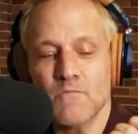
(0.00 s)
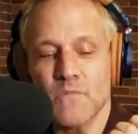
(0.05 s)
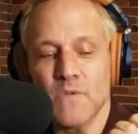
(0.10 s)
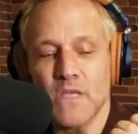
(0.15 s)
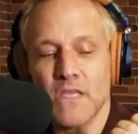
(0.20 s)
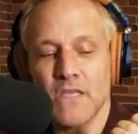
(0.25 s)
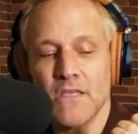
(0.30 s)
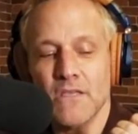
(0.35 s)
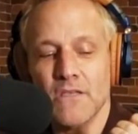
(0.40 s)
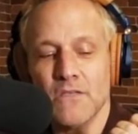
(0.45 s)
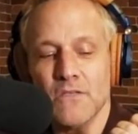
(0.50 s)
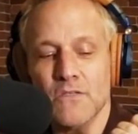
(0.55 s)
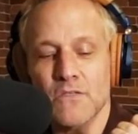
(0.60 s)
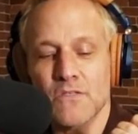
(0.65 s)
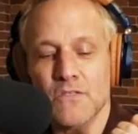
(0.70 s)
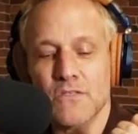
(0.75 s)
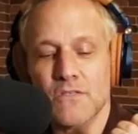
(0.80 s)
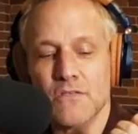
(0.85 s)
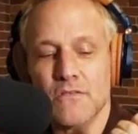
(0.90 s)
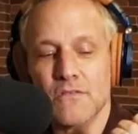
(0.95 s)

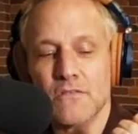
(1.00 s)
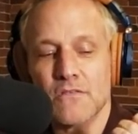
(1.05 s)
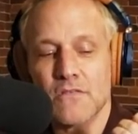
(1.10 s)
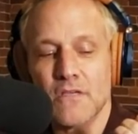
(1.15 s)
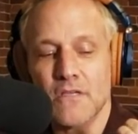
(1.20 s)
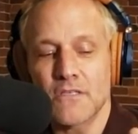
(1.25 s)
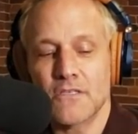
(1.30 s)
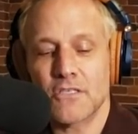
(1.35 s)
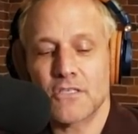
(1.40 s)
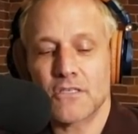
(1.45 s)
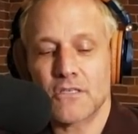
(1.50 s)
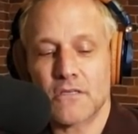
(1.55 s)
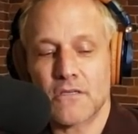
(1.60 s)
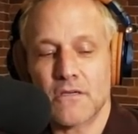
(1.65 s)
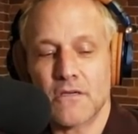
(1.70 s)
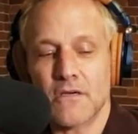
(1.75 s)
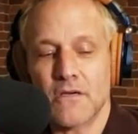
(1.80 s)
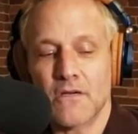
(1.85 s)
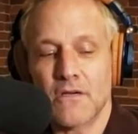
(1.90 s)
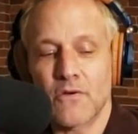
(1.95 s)
is such
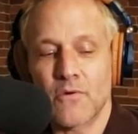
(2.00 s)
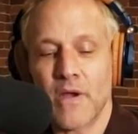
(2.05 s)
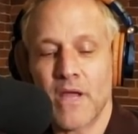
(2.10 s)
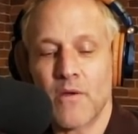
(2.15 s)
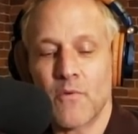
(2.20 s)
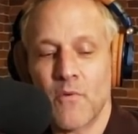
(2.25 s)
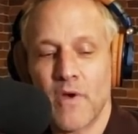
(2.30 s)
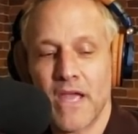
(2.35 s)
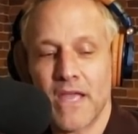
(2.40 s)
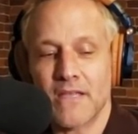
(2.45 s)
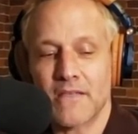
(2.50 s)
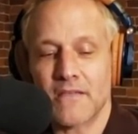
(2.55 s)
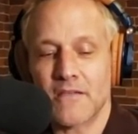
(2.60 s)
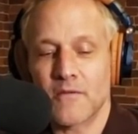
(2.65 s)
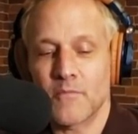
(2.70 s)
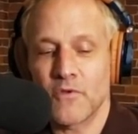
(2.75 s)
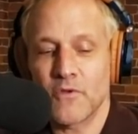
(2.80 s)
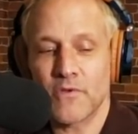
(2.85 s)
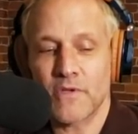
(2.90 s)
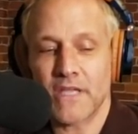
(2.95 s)
a great way to
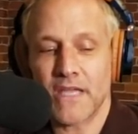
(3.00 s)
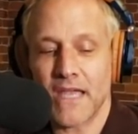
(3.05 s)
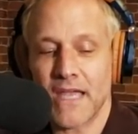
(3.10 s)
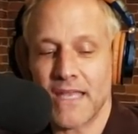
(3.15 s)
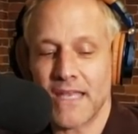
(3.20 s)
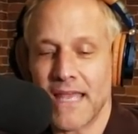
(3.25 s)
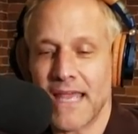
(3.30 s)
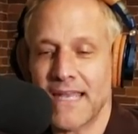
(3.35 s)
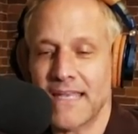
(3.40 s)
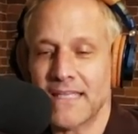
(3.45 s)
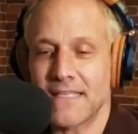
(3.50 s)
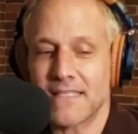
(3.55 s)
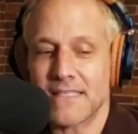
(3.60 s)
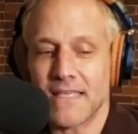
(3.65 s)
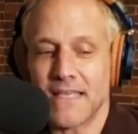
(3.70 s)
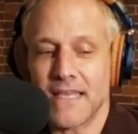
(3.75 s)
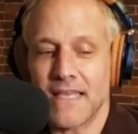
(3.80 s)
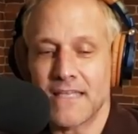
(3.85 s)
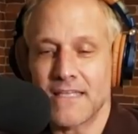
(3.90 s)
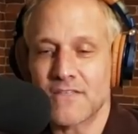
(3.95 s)
communicate, and
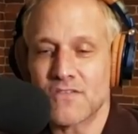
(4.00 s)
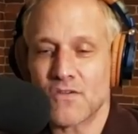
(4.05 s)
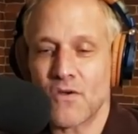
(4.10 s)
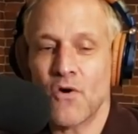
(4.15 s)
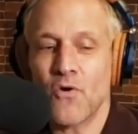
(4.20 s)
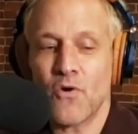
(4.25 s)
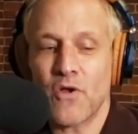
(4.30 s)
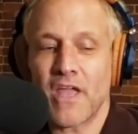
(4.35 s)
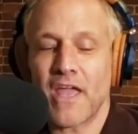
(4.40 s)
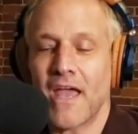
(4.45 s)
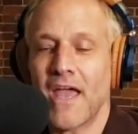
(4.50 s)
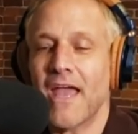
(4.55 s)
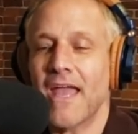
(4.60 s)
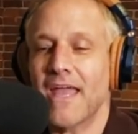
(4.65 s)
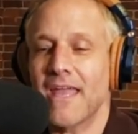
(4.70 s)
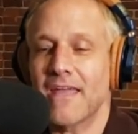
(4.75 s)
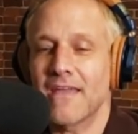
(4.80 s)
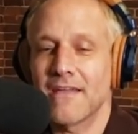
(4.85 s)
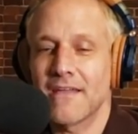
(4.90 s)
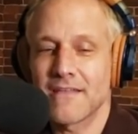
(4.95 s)
it's
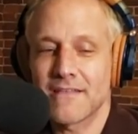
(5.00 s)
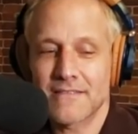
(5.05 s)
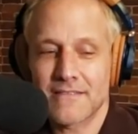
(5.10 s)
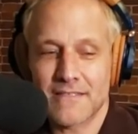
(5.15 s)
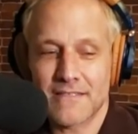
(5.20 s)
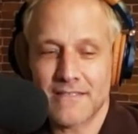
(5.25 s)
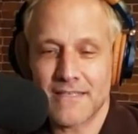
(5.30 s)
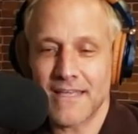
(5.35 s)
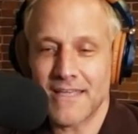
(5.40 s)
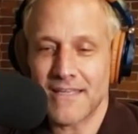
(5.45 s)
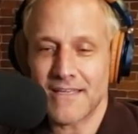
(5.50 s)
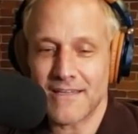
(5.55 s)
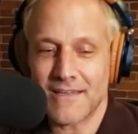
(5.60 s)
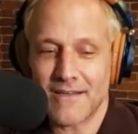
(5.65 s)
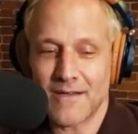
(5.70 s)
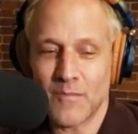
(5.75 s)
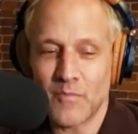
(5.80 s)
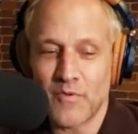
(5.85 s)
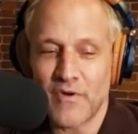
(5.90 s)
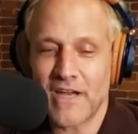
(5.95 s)
okay to take
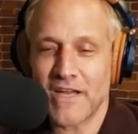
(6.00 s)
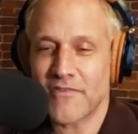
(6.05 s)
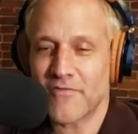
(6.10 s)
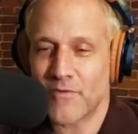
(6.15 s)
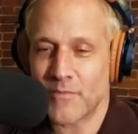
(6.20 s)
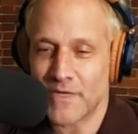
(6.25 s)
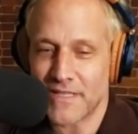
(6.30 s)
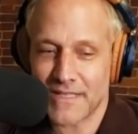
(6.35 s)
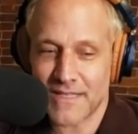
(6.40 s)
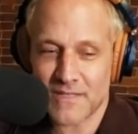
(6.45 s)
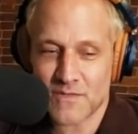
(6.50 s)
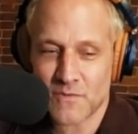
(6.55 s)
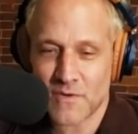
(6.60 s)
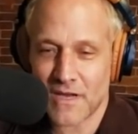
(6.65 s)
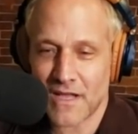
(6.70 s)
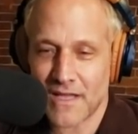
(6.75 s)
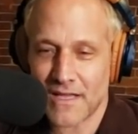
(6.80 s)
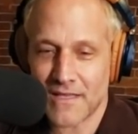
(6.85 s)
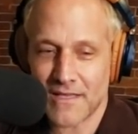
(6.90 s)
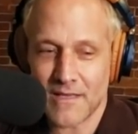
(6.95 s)
a break from it. That's
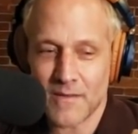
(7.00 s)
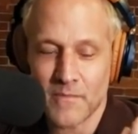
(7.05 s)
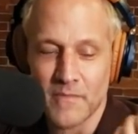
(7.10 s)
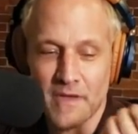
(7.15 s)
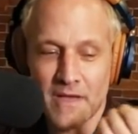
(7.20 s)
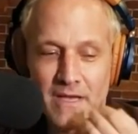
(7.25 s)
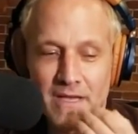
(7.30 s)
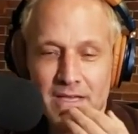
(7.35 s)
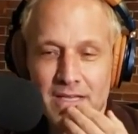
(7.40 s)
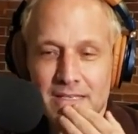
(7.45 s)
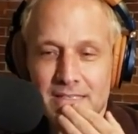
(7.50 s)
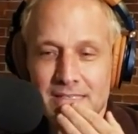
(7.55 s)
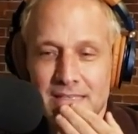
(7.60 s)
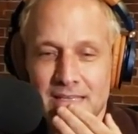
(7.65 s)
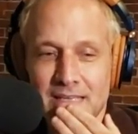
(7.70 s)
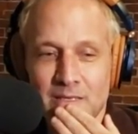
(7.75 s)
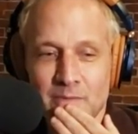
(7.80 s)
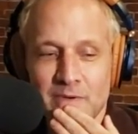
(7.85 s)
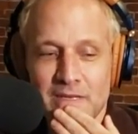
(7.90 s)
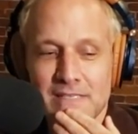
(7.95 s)
what I keep
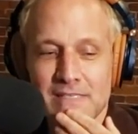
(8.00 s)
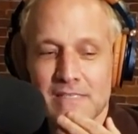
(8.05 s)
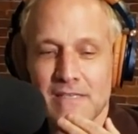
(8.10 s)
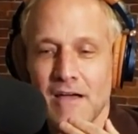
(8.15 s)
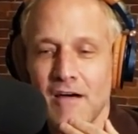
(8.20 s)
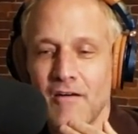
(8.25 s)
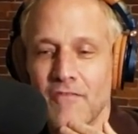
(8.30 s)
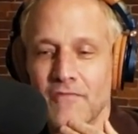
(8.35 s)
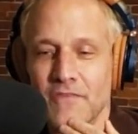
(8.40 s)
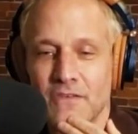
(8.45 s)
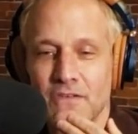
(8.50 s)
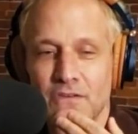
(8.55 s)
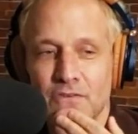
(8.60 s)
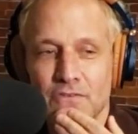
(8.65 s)
saying to myself.